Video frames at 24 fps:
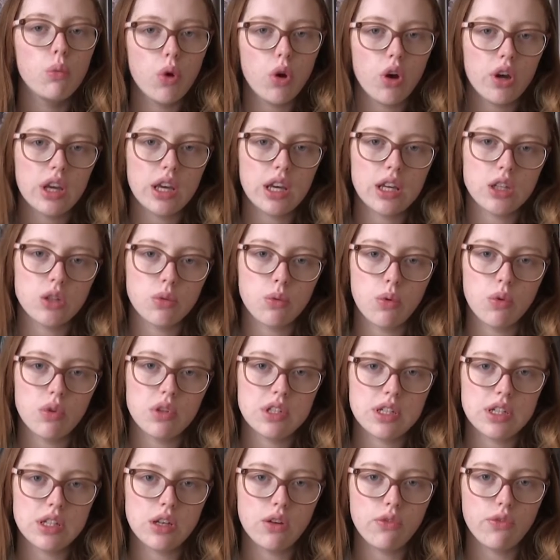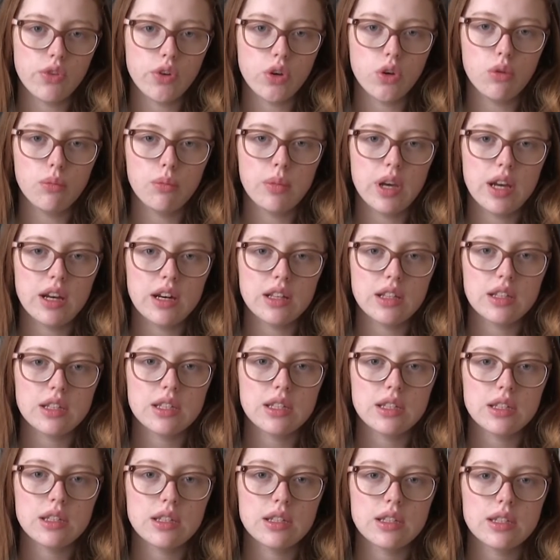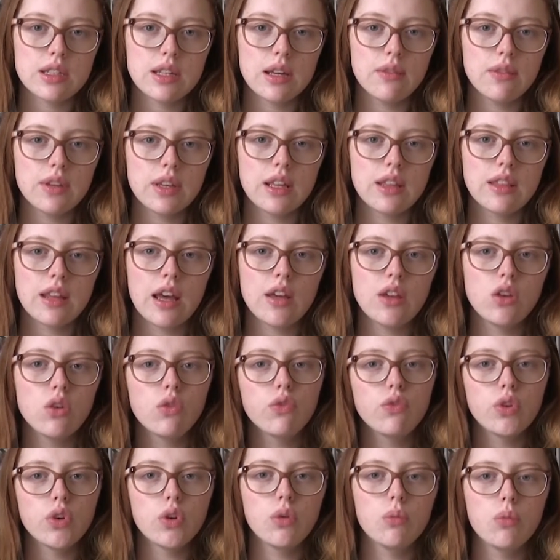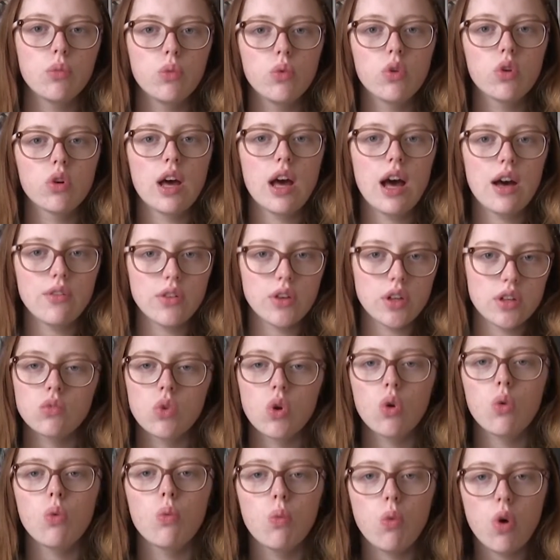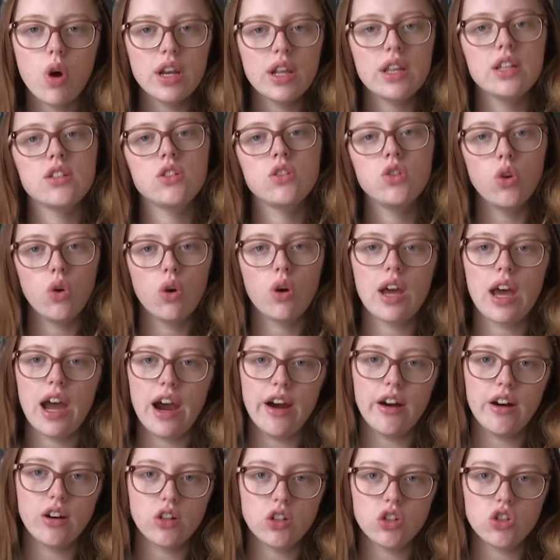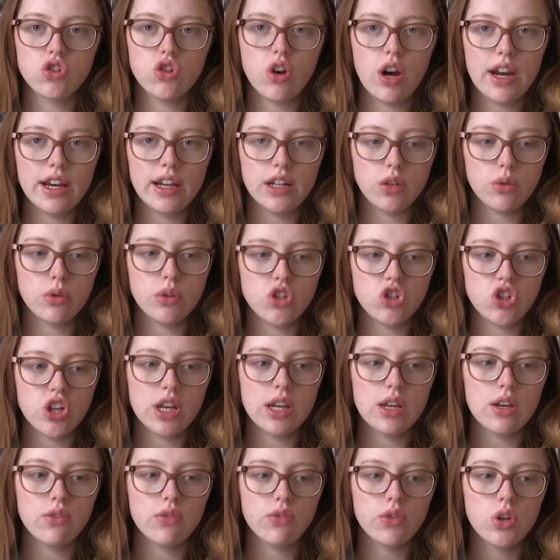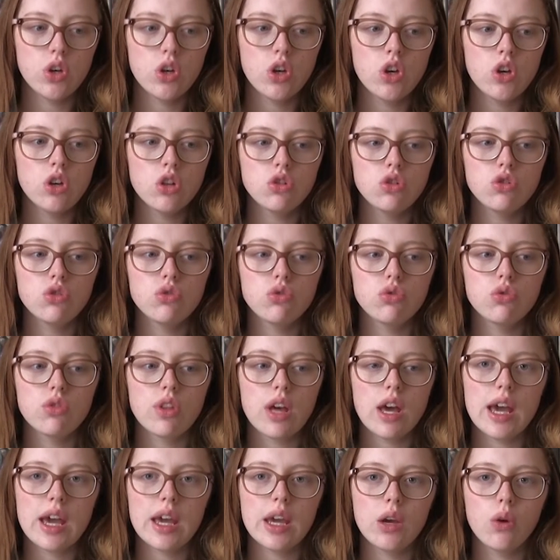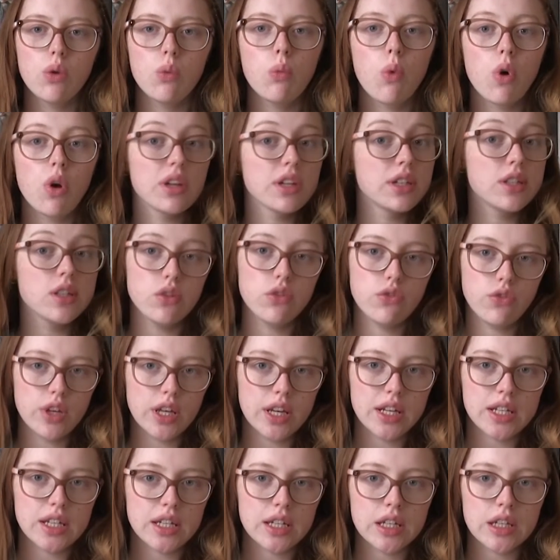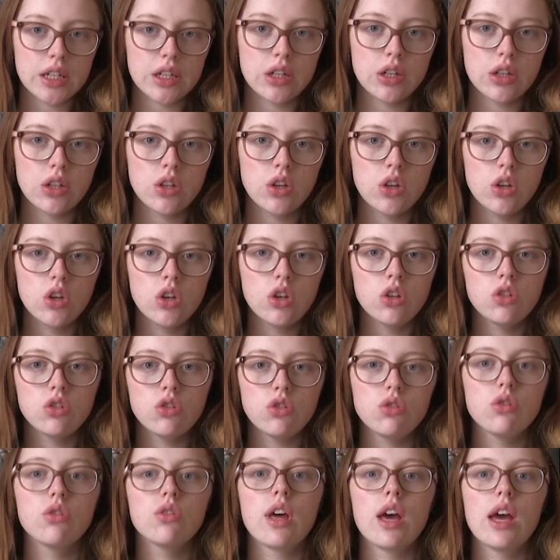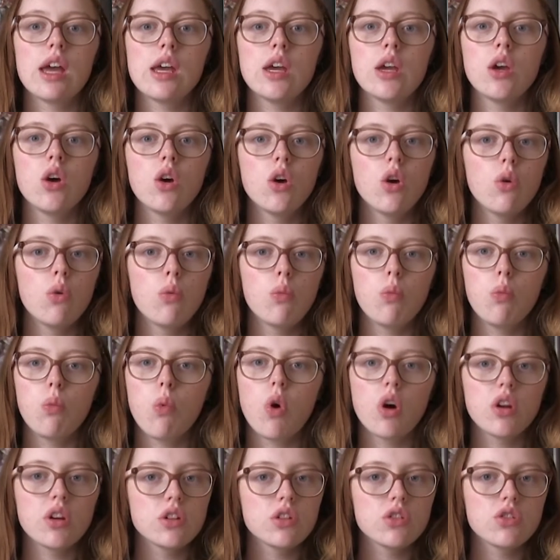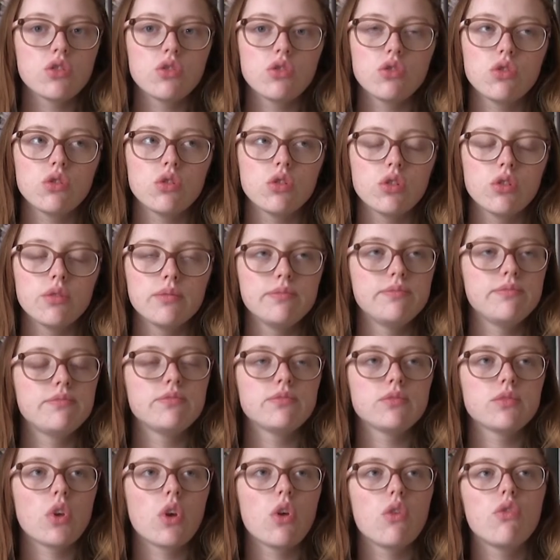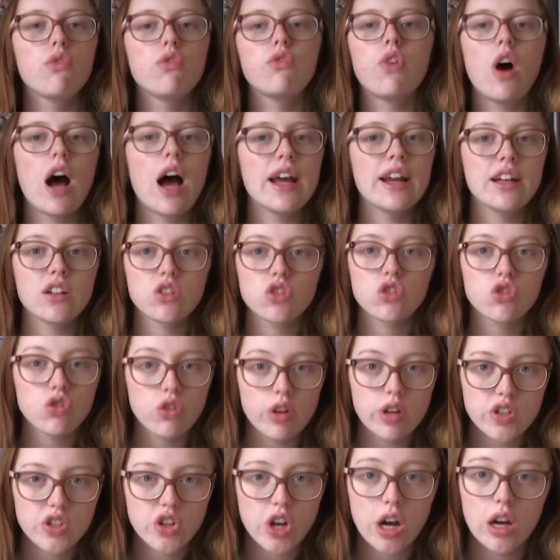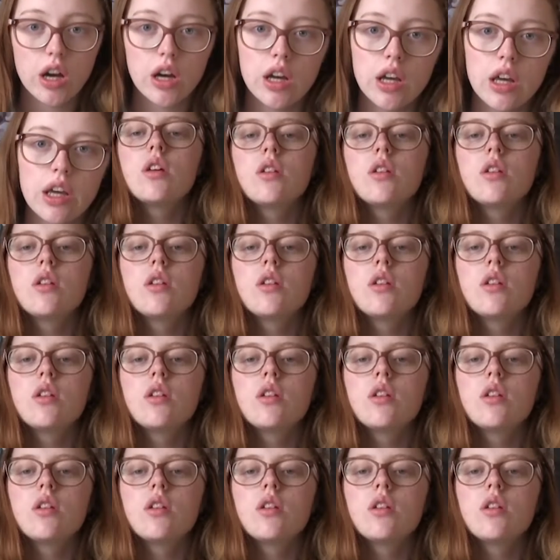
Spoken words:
working towards in your film, and it's something that your film will cover. What is your character trying to achieve? Do they want to fit in? Do they want to find treasure?